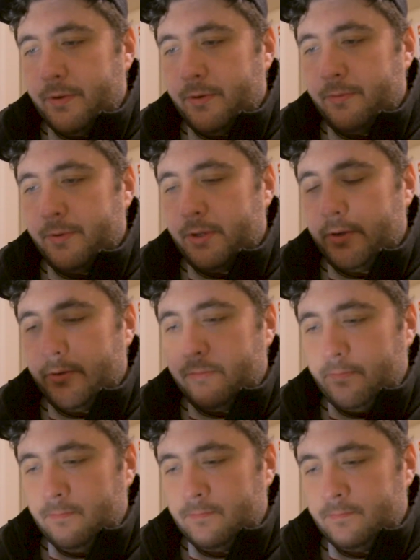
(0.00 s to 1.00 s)
There we
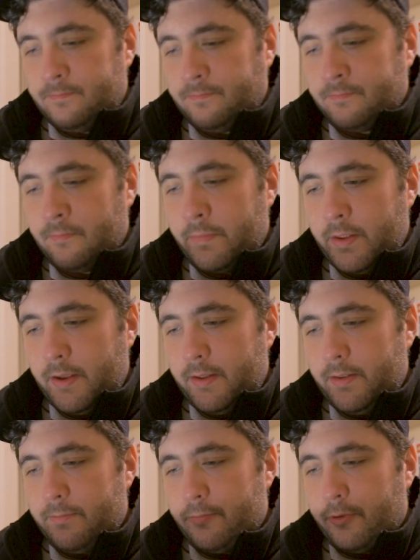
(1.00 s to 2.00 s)
go.
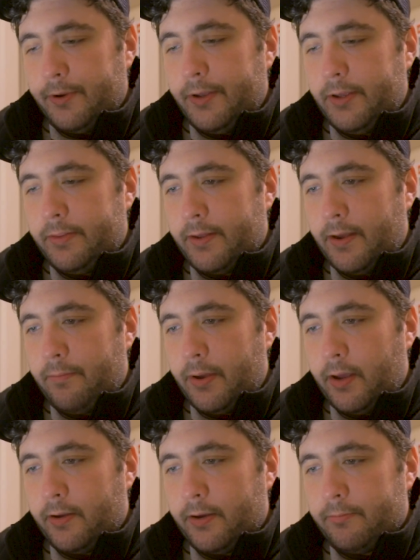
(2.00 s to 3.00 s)
And then bring that
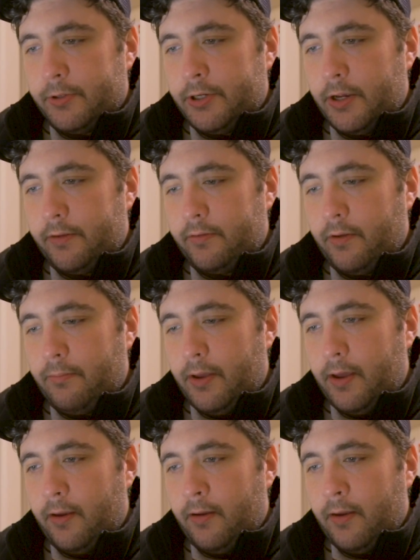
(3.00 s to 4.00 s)
back up just a
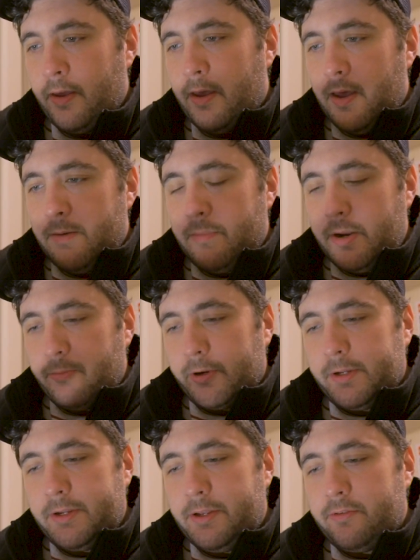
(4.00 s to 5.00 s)
bit. but we're
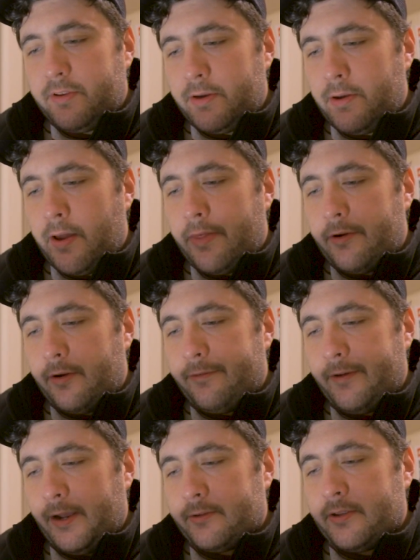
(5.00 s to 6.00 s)
going to use another
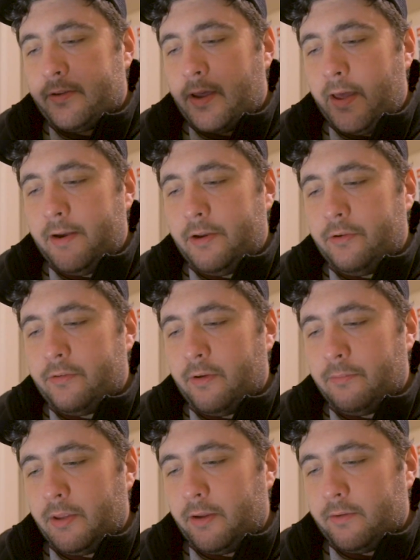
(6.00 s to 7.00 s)
effect to kind of do
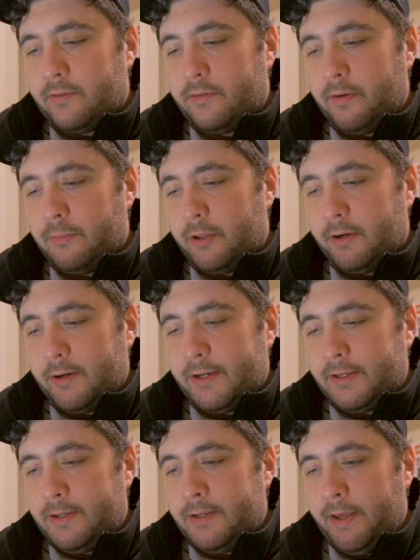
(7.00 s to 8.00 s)
something similar
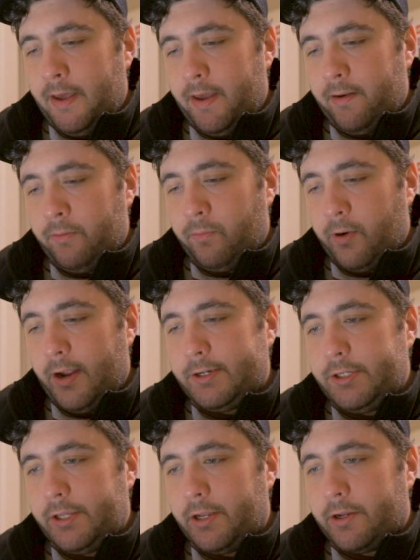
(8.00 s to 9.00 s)
again. We're
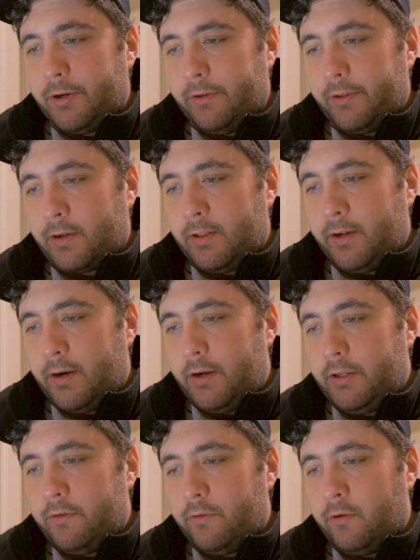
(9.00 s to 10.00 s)
actually going to go to the
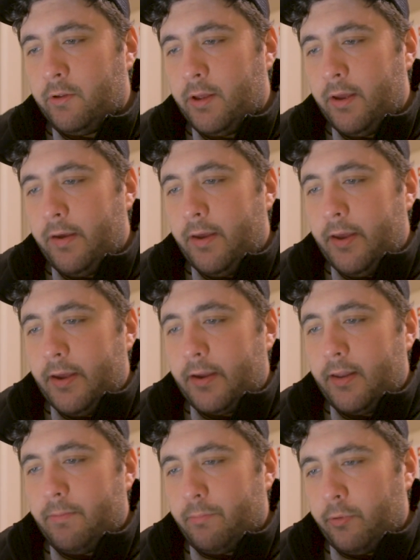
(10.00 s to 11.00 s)
clarity tool,
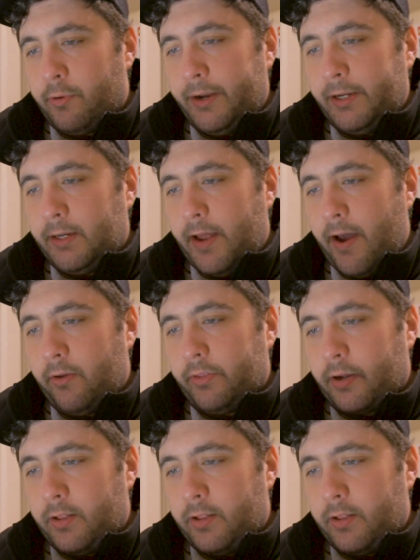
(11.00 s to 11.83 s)
kind of bring down the